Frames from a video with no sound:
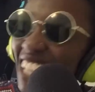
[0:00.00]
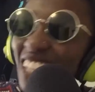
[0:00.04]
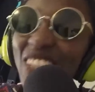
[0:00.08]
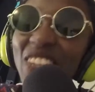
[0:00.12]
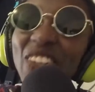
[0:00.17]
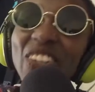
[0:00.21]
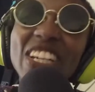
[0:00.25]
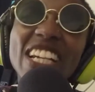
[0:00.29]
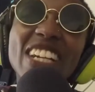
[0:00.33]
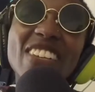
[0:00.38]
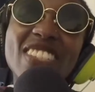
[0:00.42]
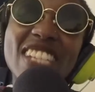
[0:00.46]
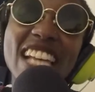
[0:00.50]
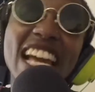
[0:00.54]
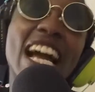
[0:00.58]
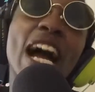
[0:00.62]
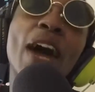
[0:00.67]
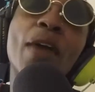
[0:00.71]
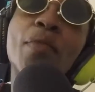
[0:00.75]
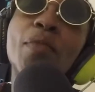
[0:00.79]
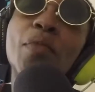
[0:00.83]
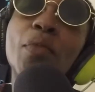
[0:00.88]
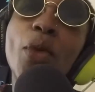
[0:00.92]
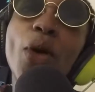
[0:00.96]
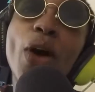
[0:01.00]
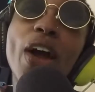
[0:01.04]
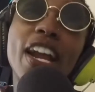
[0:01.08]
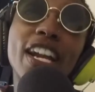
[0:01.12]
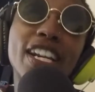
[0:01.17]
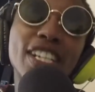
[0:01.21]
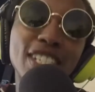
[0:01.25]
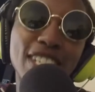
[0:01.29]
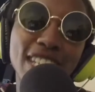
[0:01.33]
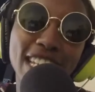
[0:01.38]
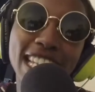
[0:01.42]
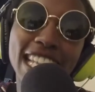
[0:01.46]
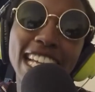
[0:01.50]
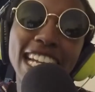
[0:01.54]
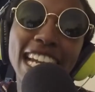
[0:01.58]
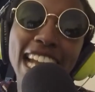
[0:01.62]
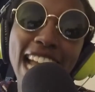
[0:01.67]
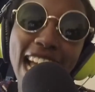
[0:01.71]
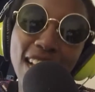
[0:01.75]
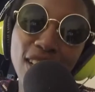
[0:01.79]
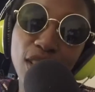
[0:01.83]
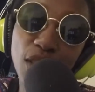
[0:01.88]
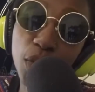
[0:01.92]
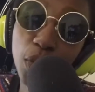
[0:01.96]
What I would say, I'm more energy than
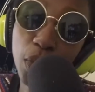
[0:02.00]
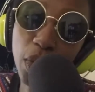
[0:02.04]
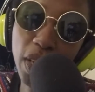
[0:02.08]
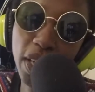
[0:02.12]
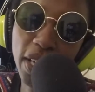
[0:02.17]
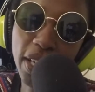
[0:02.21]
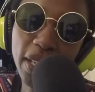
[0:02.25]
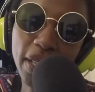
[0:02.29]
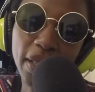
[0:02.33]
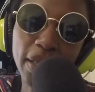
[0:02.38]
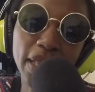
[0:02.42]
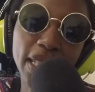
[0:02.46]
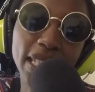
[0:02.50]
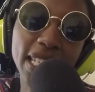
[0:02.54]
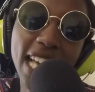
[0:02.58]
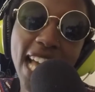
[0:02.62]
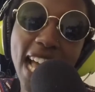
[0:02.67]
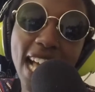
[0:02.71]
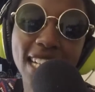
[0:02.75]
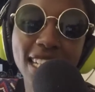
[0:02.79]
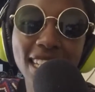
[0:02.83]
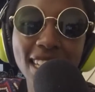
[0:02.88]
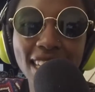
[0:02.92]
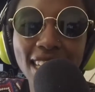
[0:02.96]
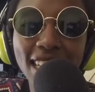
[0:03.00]
last week. Yes.